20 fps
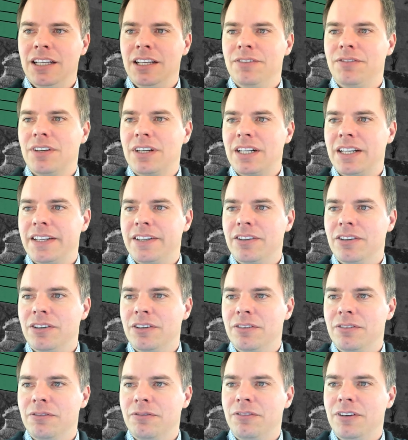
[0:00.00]
If I click
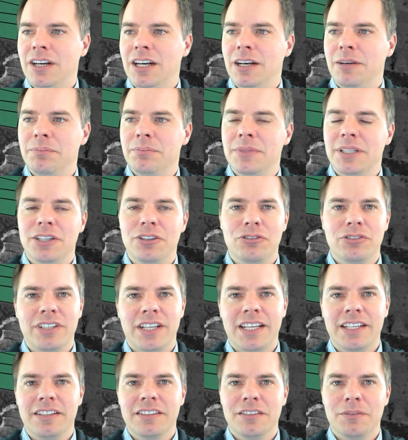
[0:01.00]
on farm, it'll
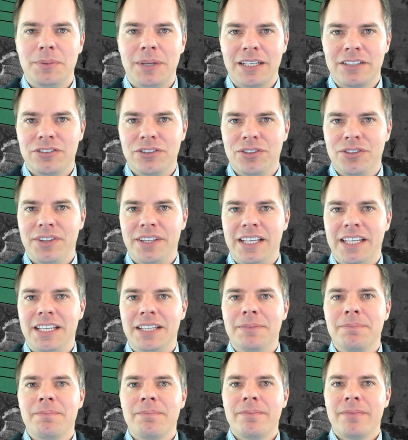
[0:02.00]
take us back to the
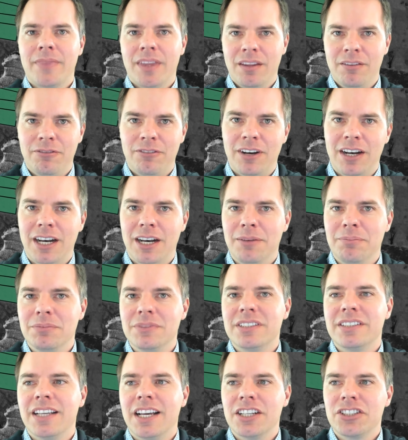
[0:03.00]
farm
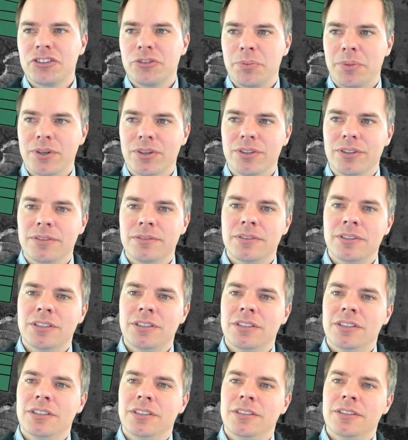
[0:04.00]
dashboard,
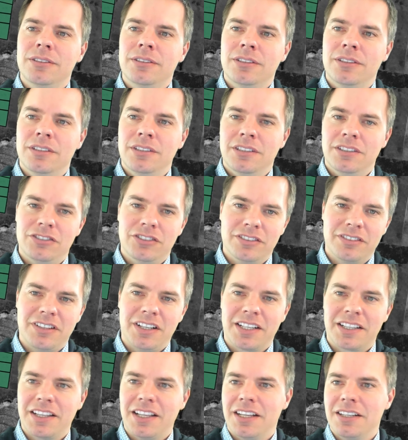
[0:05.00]
just
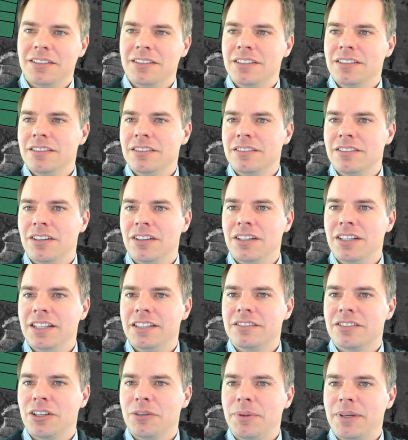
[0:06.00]
like that. So
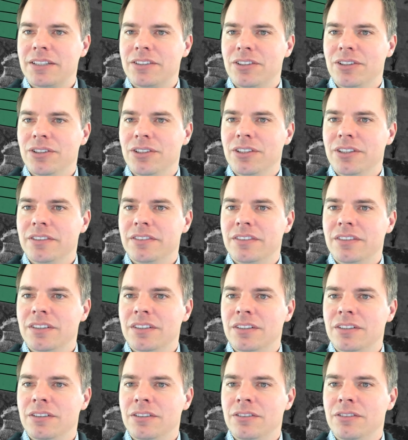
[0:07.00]
let's go back to herds
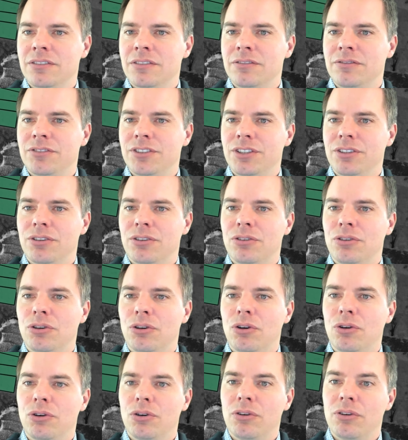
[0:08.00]
view,
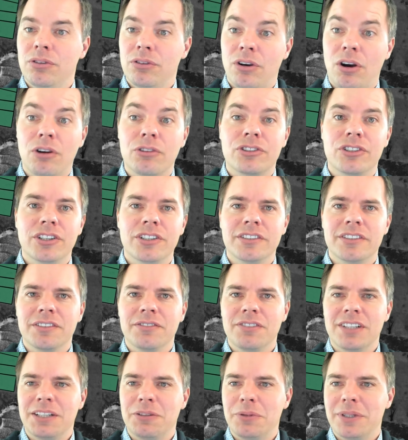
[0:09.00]
or
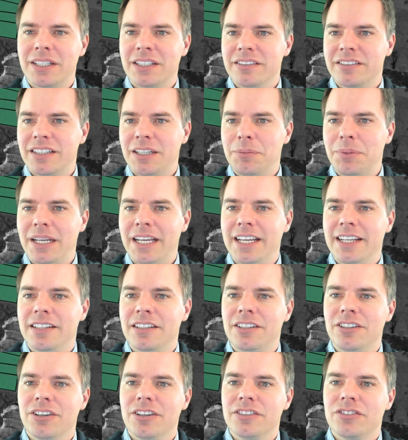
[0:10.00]
alternatively, we can skip ahead
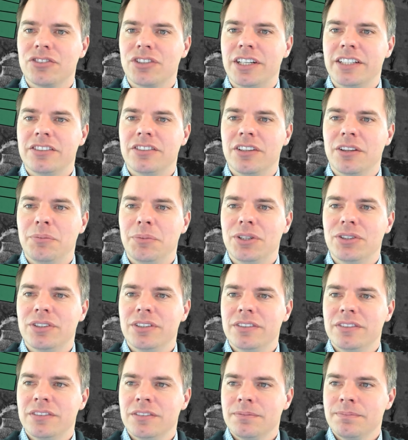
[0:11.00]
and go straight to the
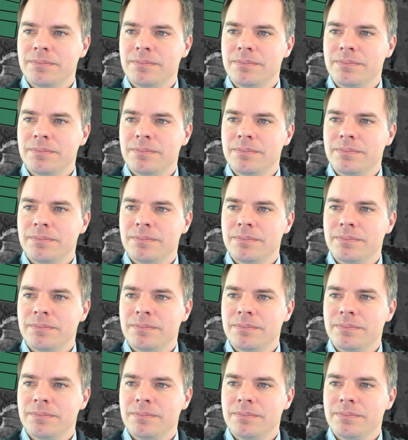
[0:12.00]
milkers.